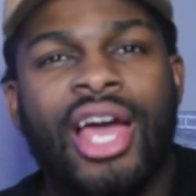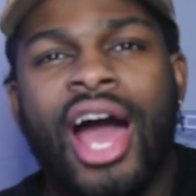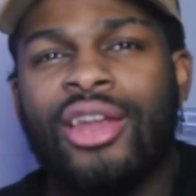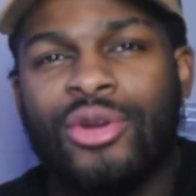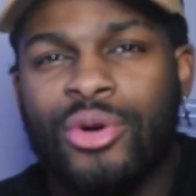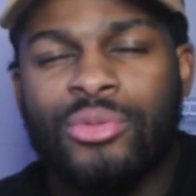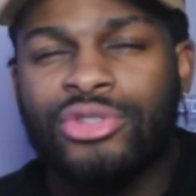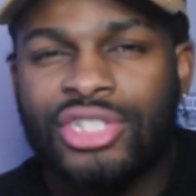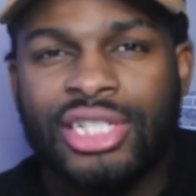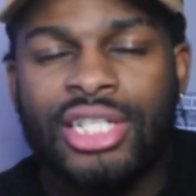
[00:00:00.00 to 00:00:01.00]
I don't know. We'll
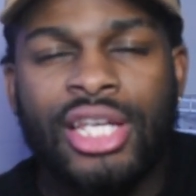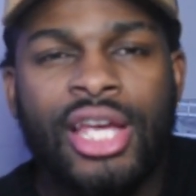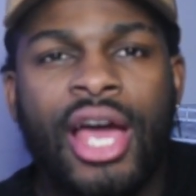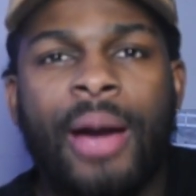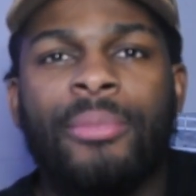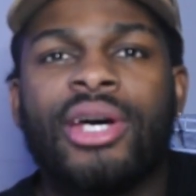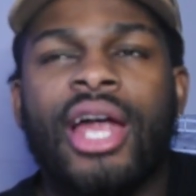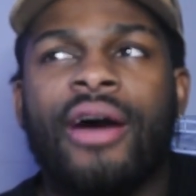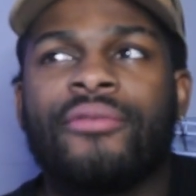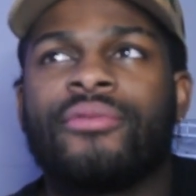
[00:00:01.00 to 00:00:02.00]
see. But
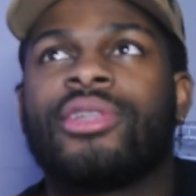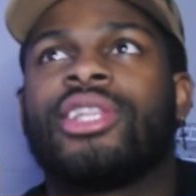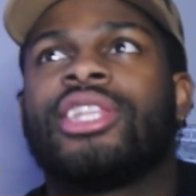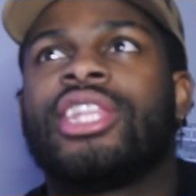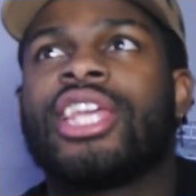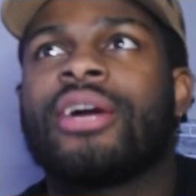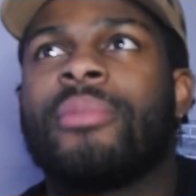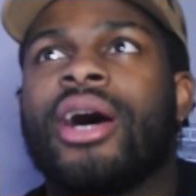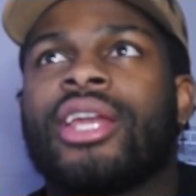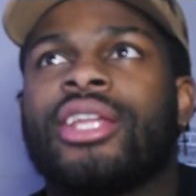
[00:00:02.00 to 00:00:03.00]
the thing
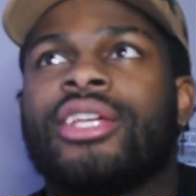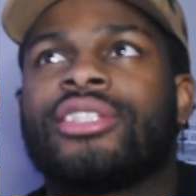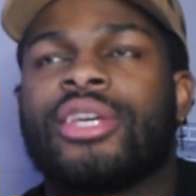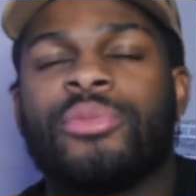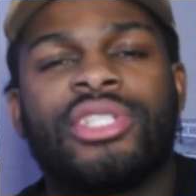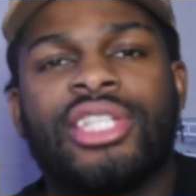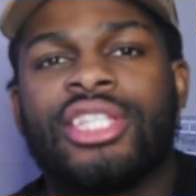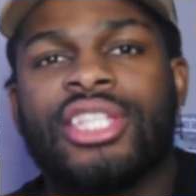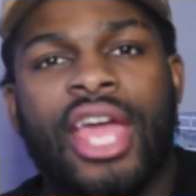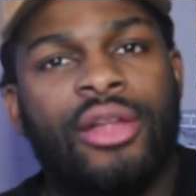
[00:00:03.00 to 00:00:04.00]
about it is, and we've seen
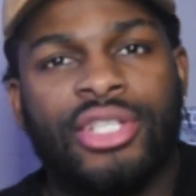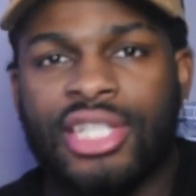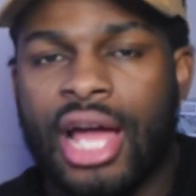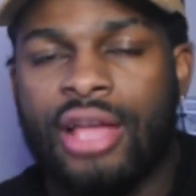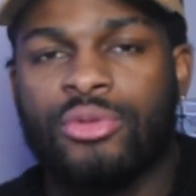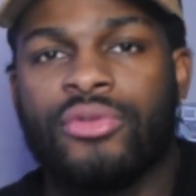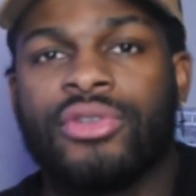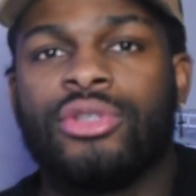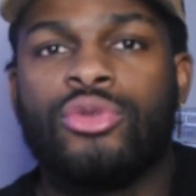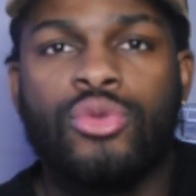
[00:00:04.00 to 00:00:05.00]
this countless times with
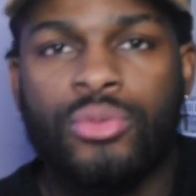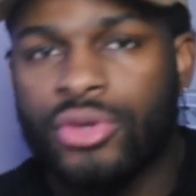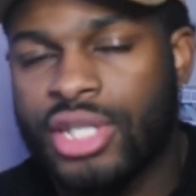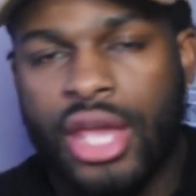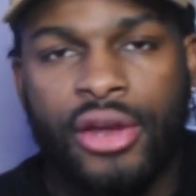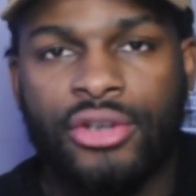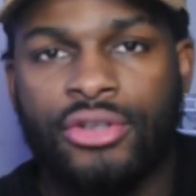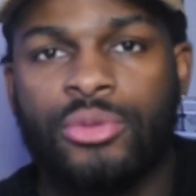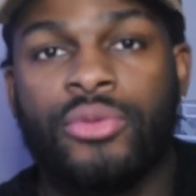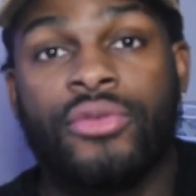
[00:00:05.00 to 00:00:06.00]
numerous
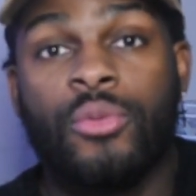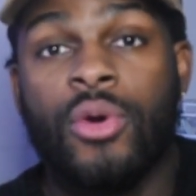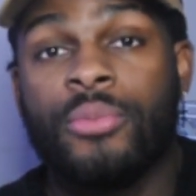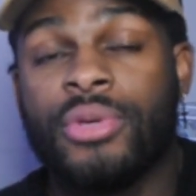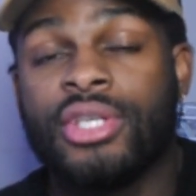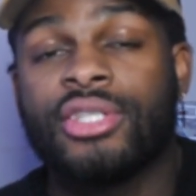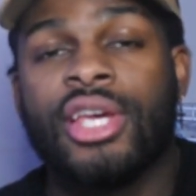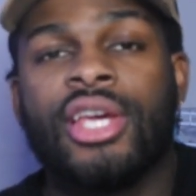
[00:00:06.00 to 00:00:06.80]
characters within One Piece,